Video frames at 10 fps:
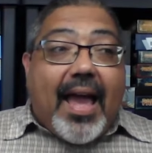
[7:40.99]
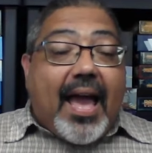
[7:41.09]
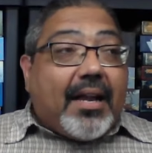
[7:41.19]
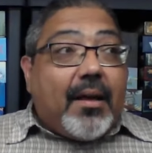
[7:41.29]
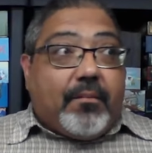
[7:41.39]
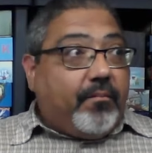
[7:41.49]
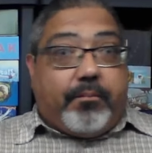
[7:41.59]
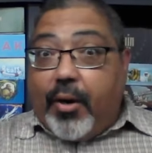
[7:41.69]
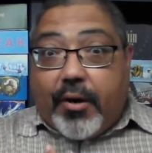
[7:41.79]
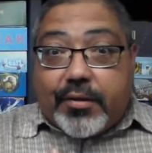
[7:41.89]
And
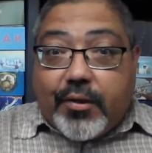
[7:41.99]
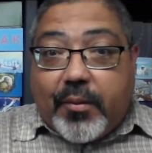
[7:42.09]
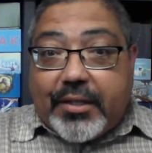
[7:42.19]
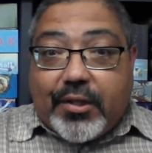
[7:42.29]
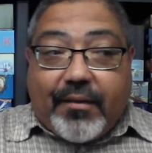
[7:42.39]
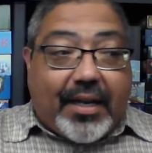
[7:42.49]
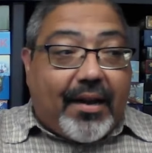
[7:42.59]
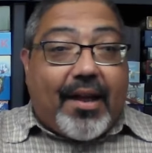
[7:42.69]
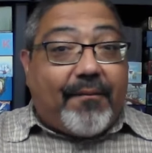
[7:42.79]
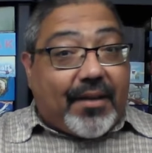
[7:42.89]
personal wish over
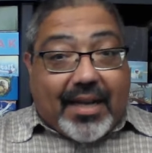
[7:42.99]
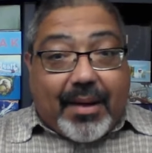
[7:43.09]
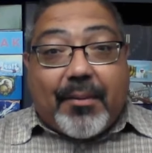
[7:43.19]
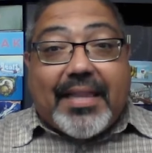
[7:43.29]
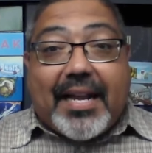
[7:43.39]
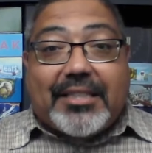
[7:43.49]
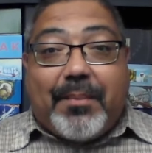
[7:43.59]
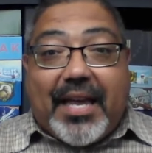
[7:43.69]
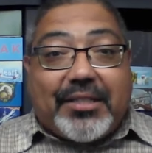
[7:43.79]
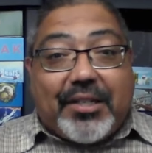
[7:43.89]
here, if you come out with that
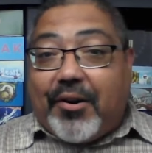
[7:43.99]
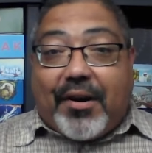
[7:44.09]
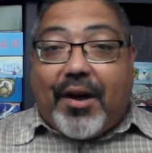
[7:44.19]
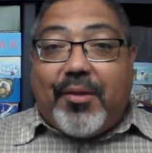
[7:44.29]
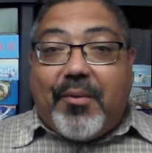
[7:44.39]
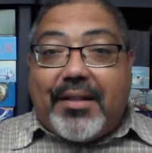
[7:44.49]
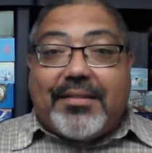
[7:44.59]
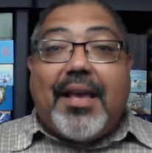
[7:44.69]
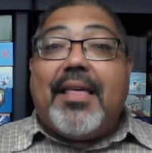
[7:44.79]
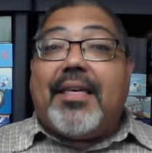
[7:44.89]
expansion or other
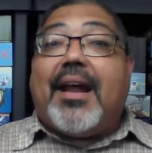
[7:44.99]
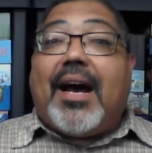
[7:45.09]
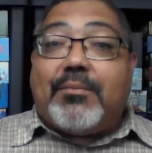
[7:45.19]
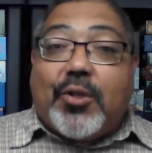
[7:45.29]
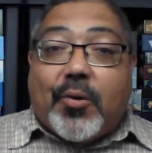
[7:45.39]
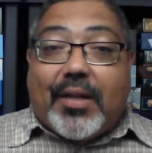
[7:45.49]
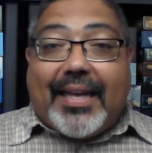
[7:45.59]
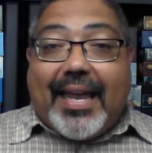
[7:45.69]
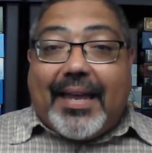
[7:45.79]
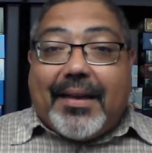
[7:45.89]
ones, then I'm
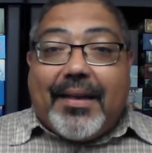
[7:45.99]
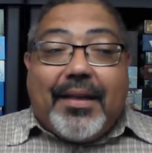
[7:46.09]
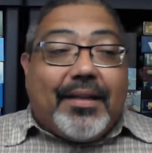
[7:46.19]
totally in.